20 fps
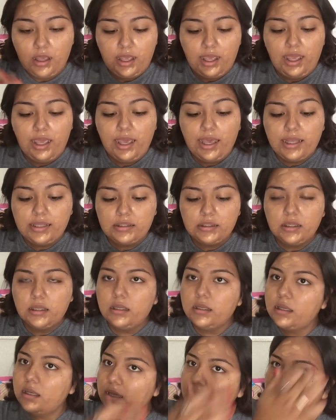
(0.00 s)
and
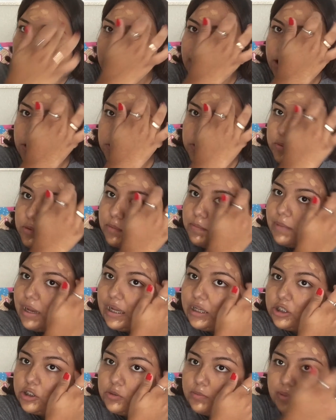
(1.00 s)
it helps me
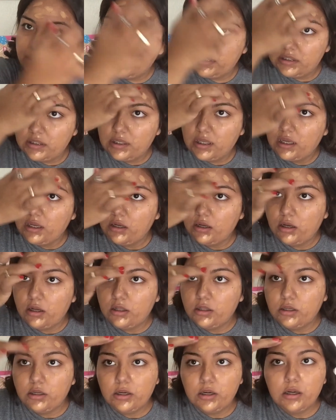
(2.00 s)
match my skin
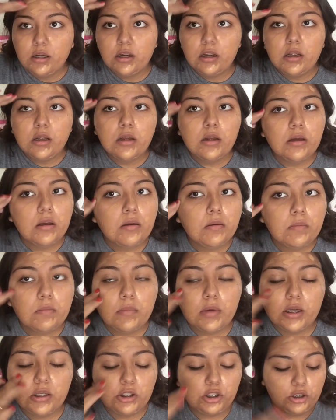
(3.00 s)
color
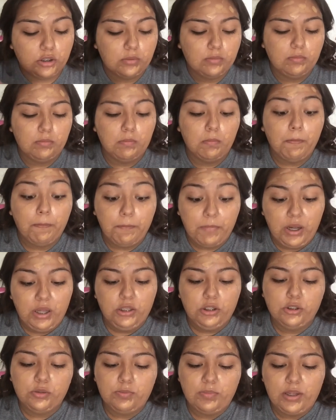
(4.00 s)
much
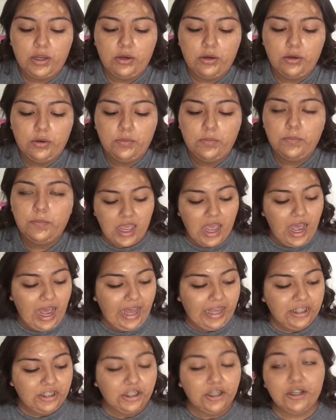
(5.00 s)
better.
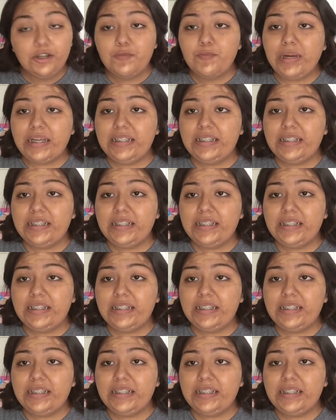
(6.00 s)
I took my